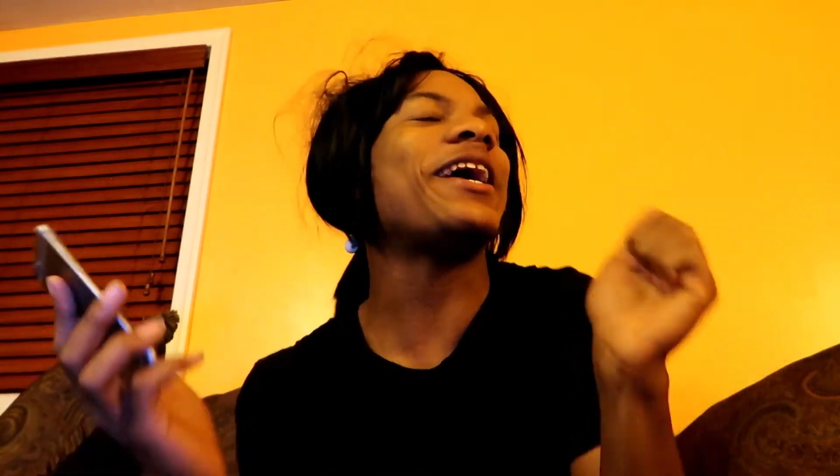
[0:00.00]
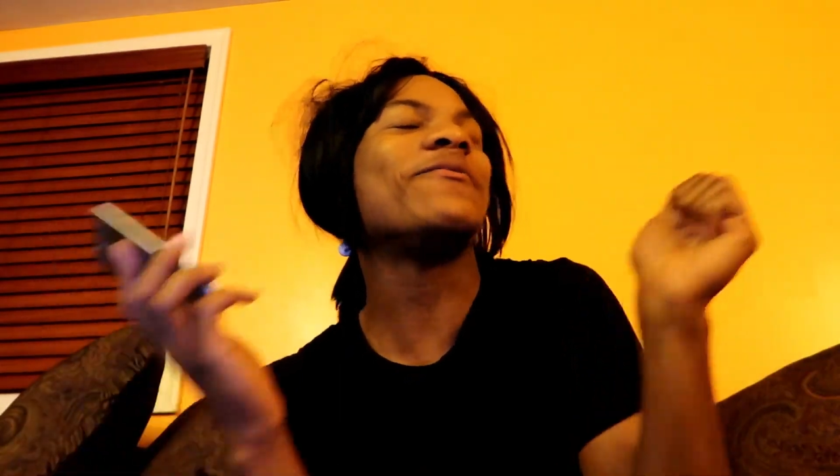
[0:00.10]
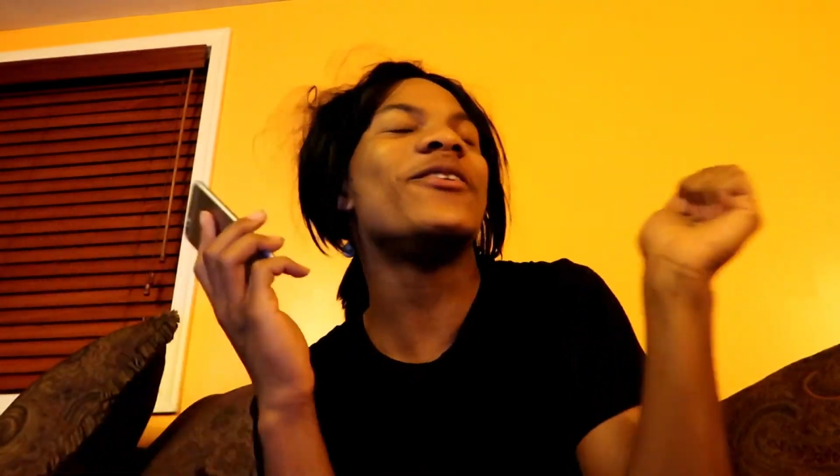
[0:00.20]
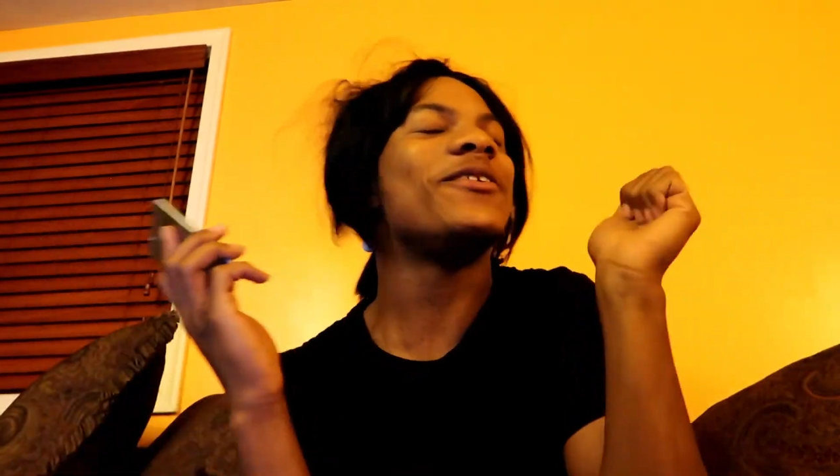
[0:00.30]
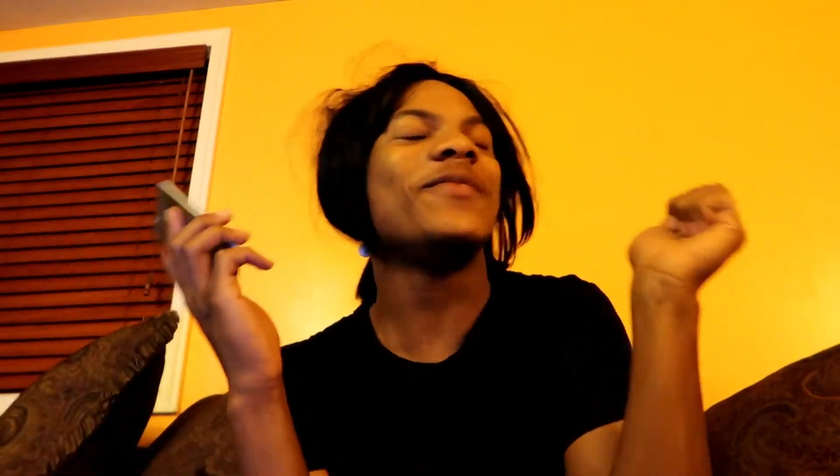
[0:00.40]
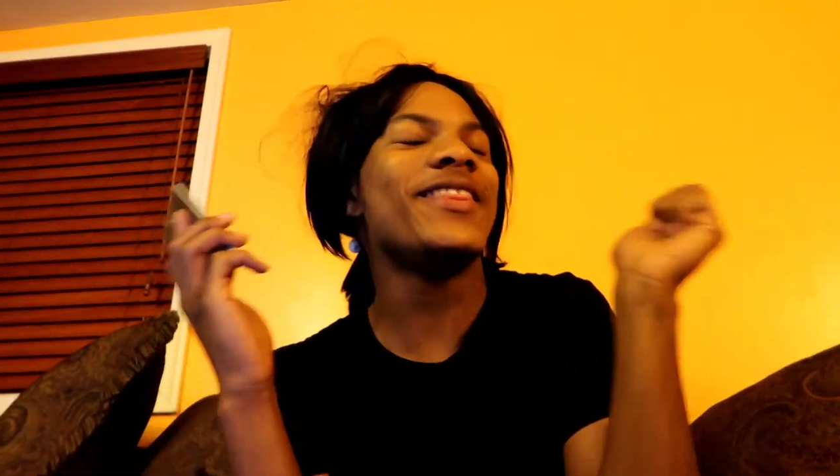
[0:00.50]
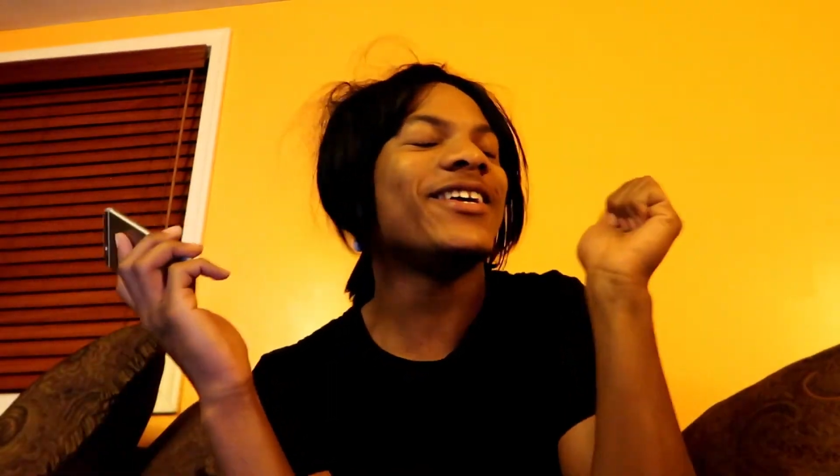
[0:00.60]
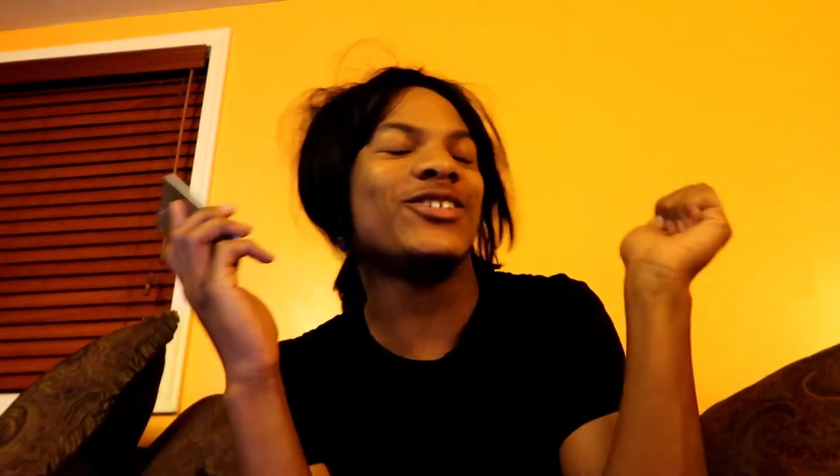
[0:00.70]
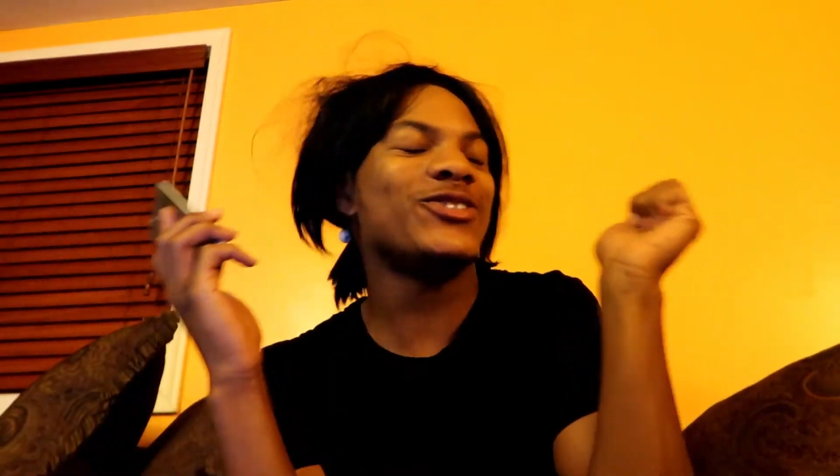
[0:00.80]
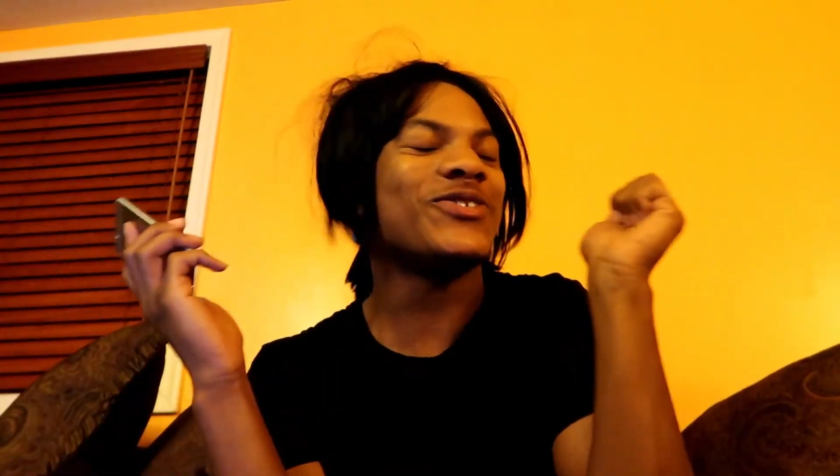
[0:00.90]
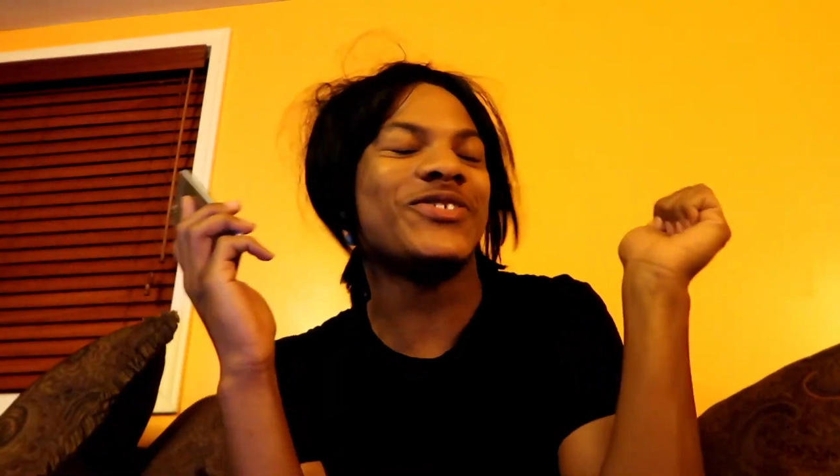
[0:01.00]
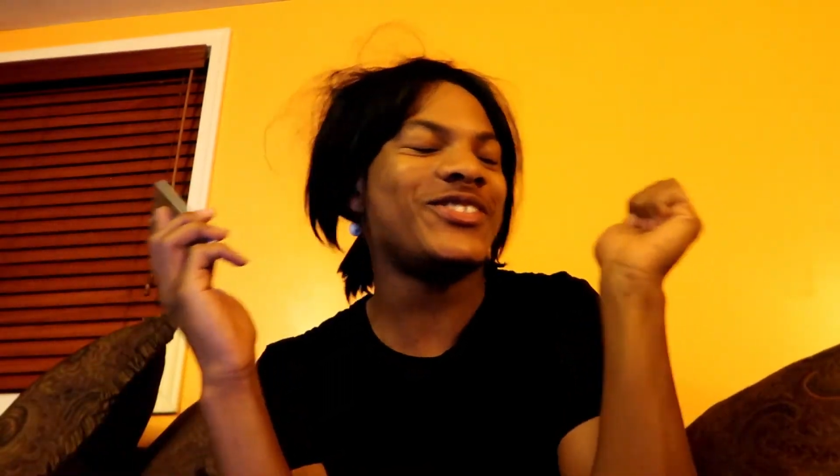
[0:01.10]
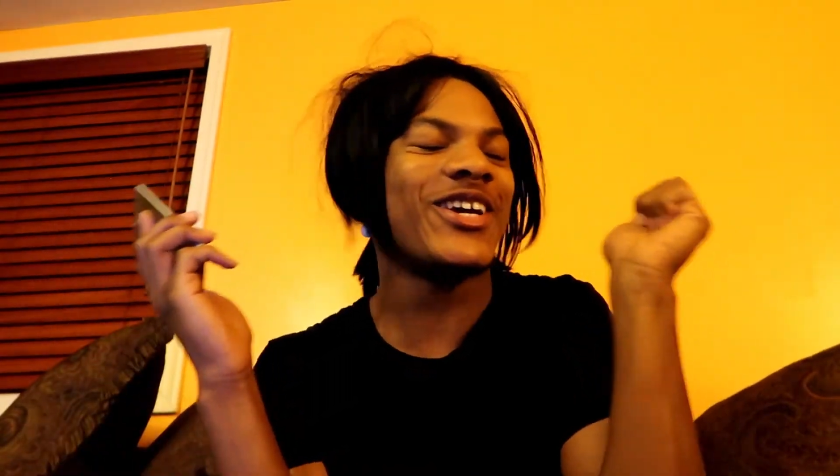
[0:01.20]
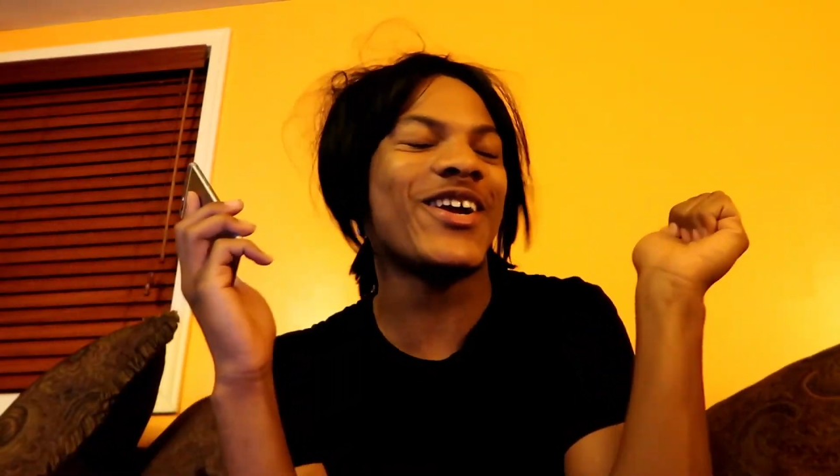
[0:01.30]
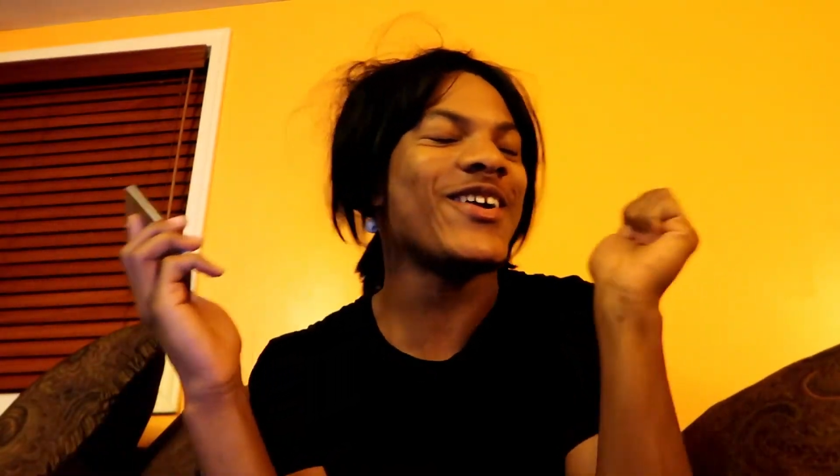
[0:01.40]
I'm gonna be there so
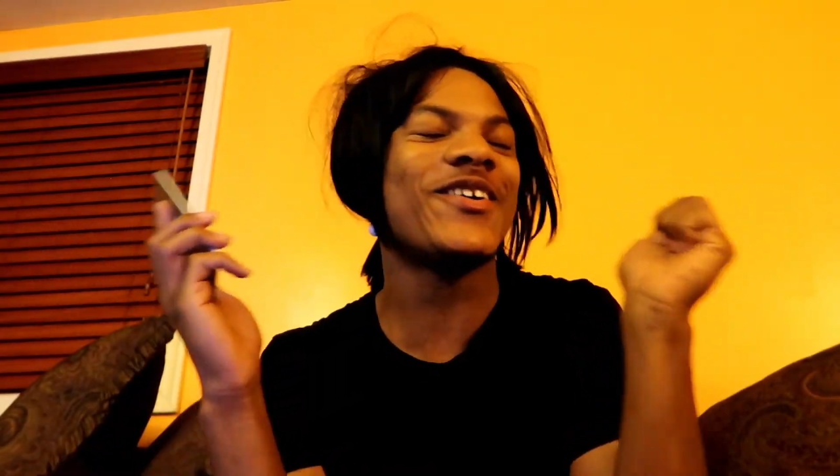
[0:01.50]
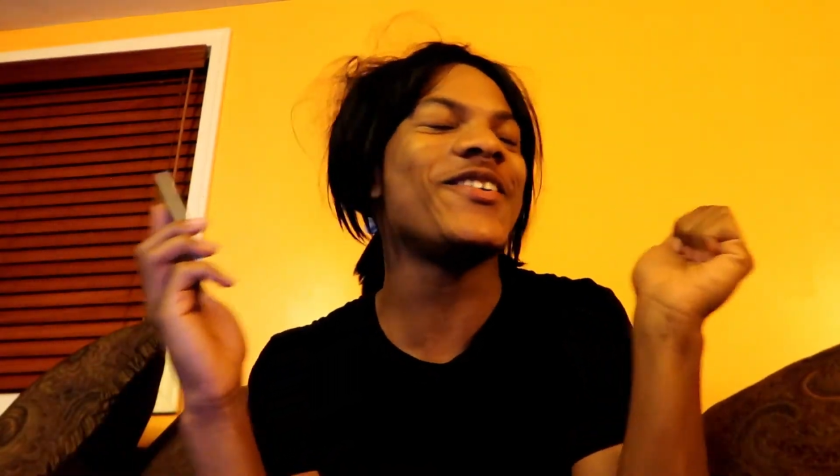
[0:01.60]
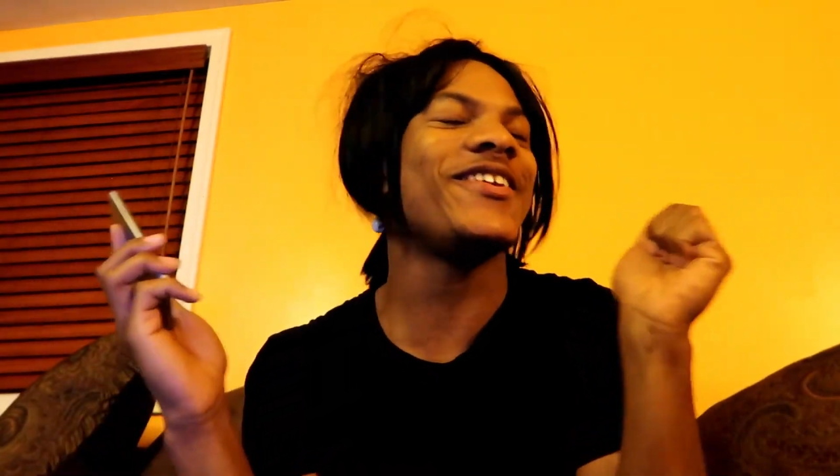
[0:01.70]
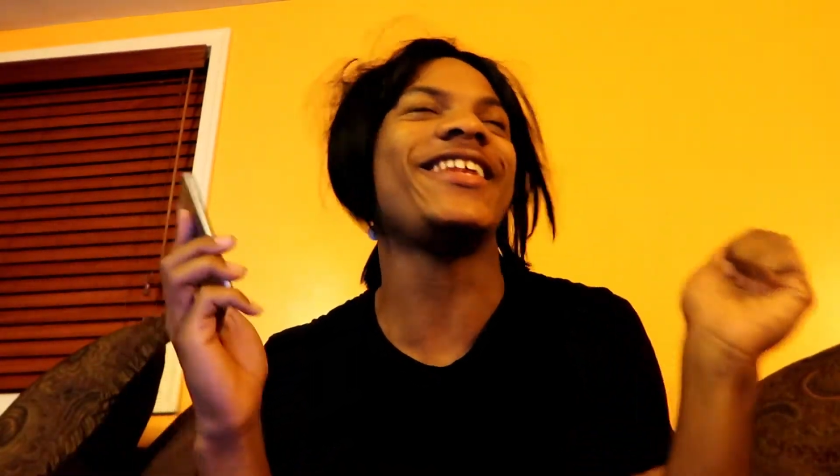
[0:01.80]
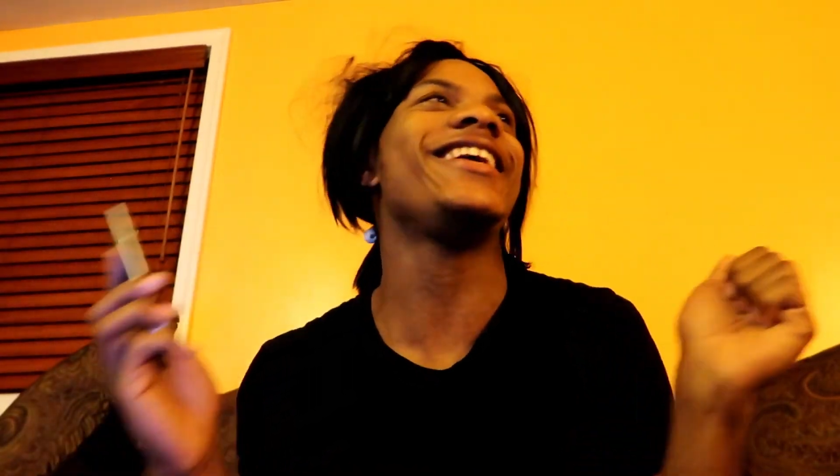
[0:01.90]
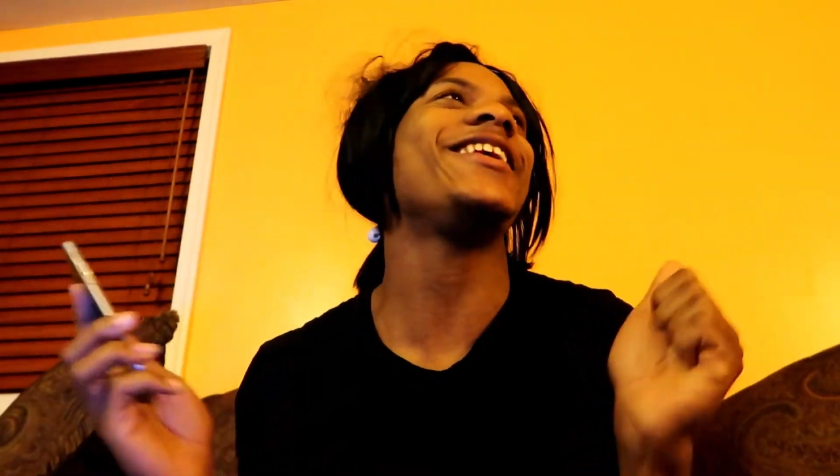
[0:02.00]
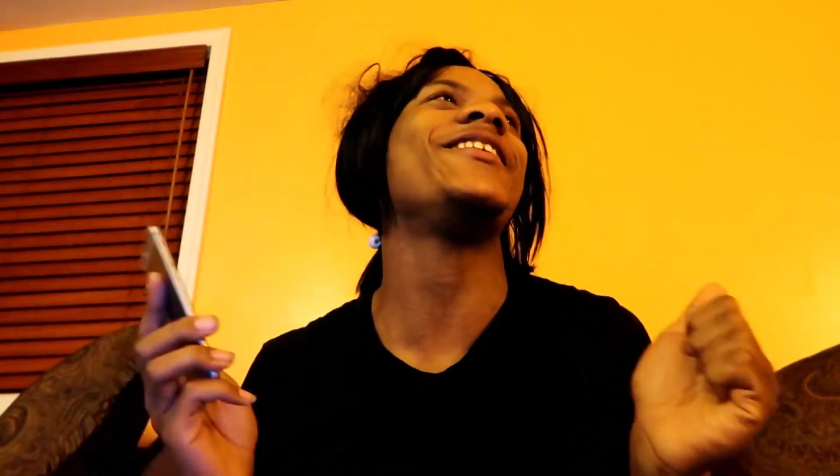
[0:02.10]
turnt.